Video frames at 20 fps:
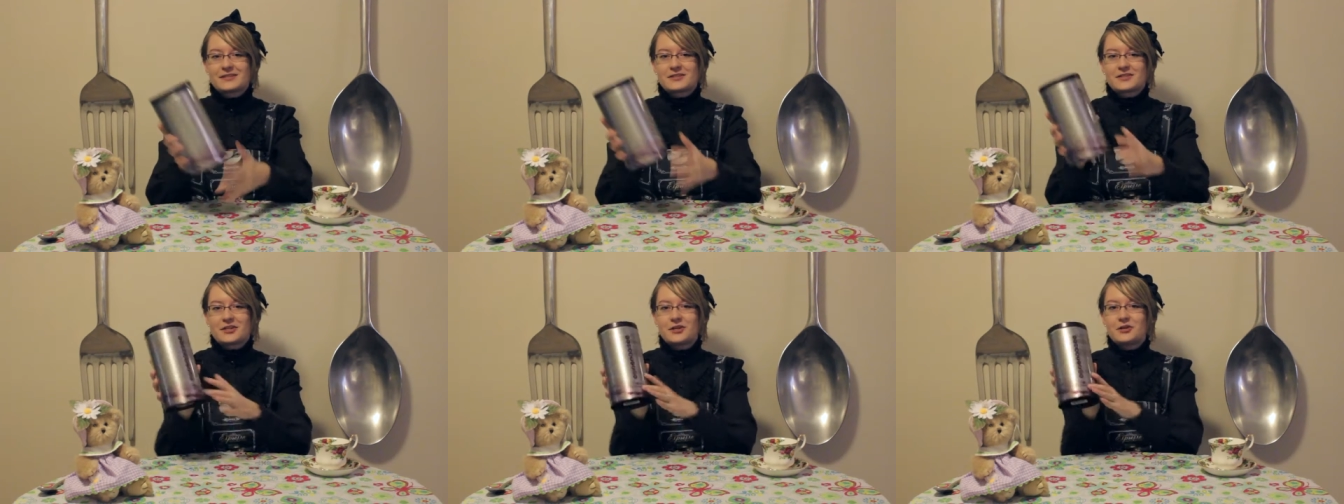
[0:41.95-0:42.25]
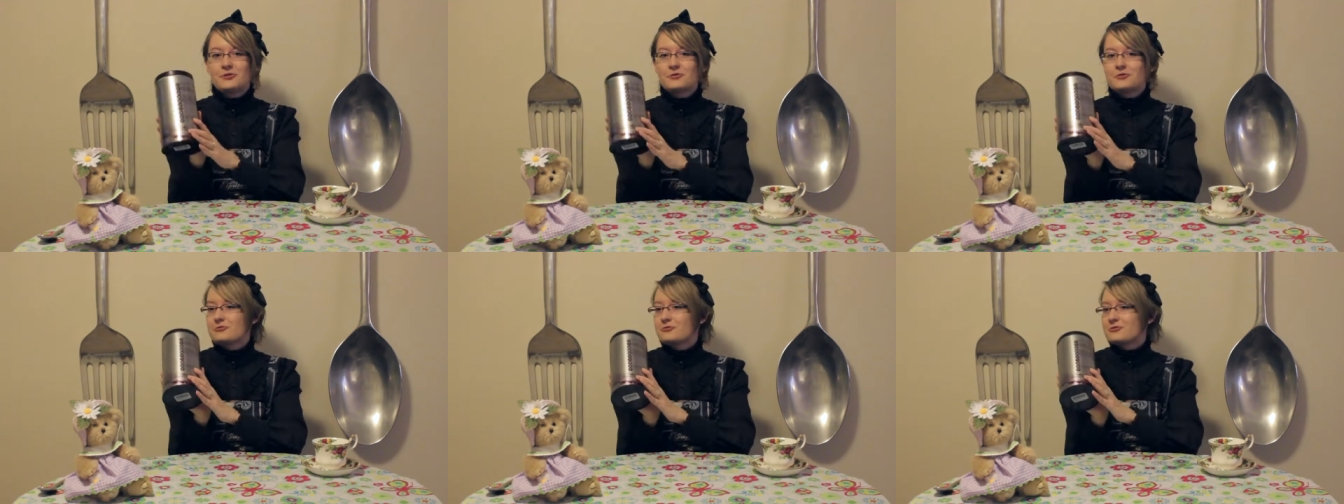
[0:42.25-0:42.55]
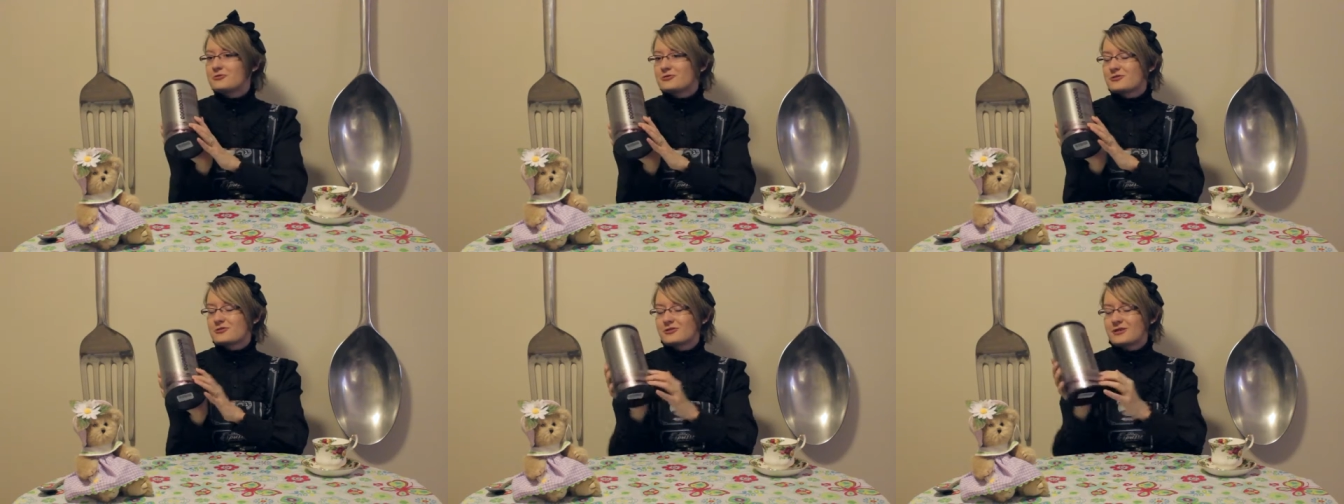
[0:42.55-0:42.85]
It's
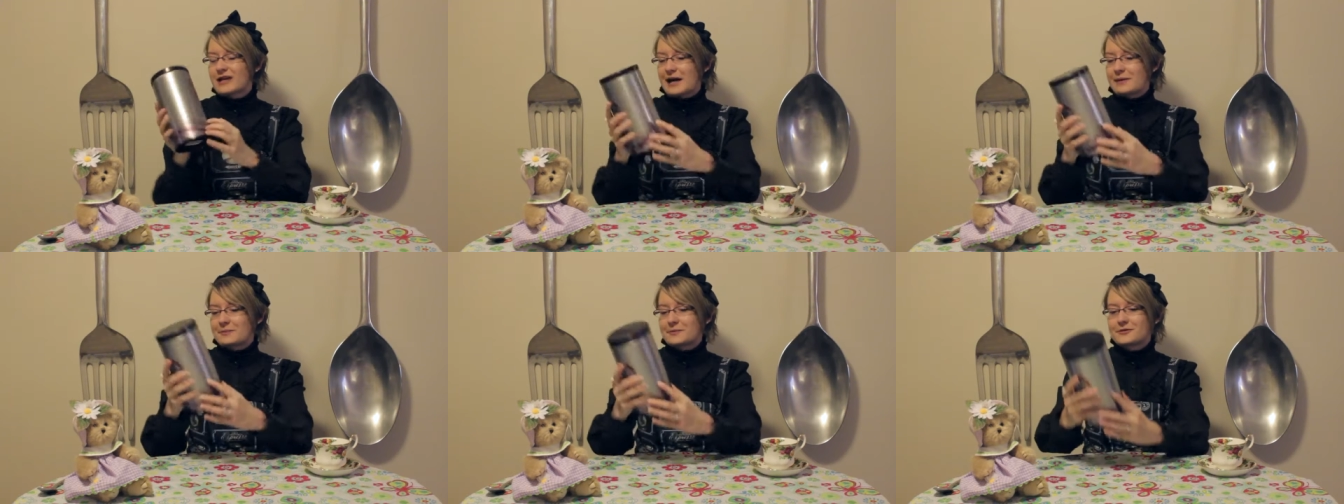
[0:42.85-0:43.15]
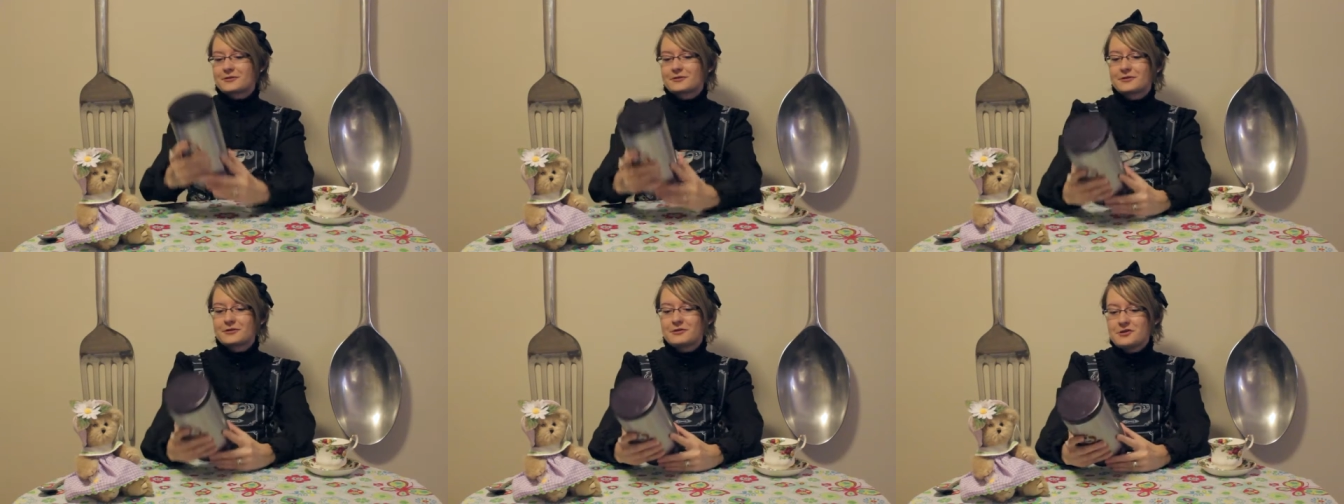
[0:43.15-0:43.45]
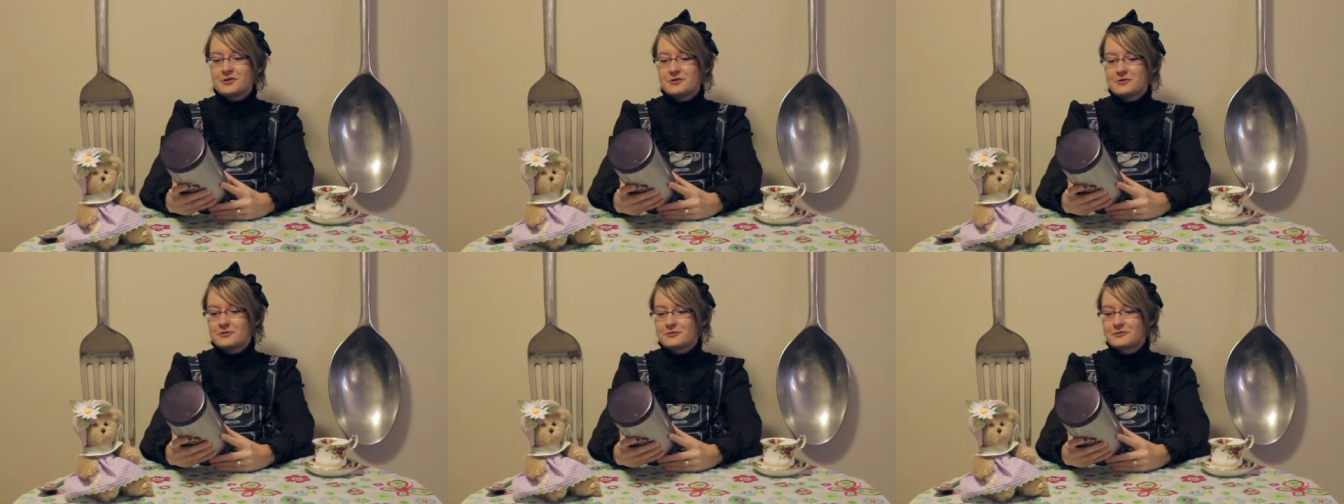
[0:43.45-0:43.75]
huge,
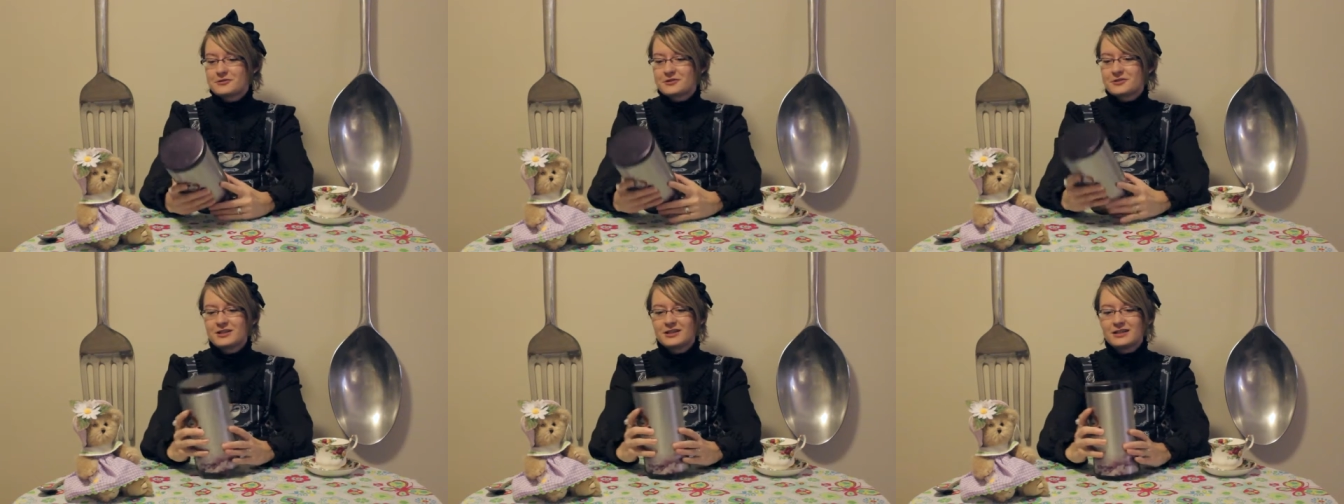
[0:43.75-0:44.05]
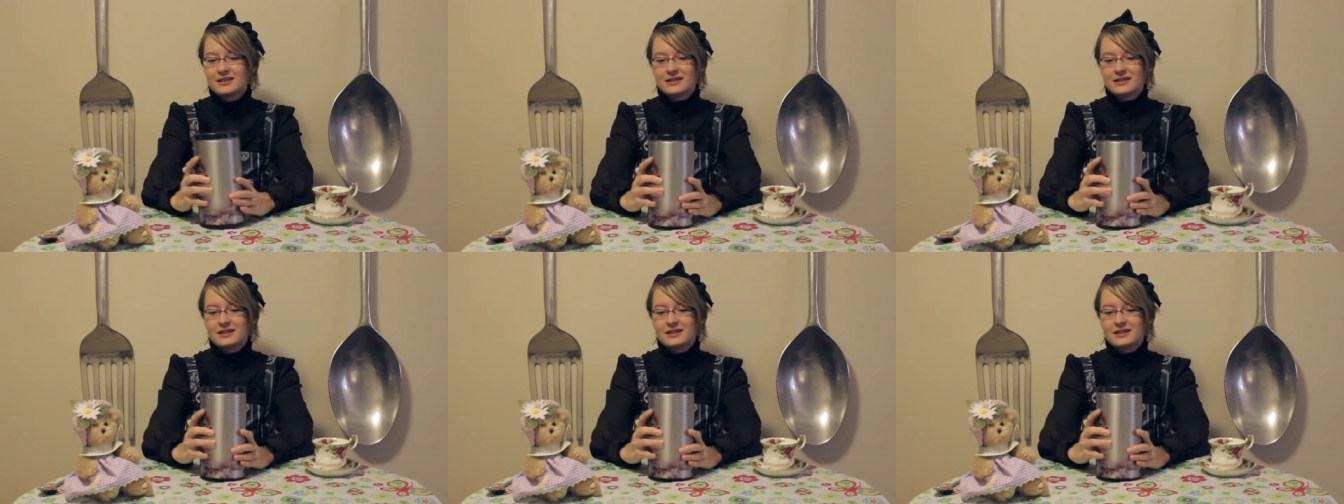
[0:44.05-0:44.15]
absolutely huge.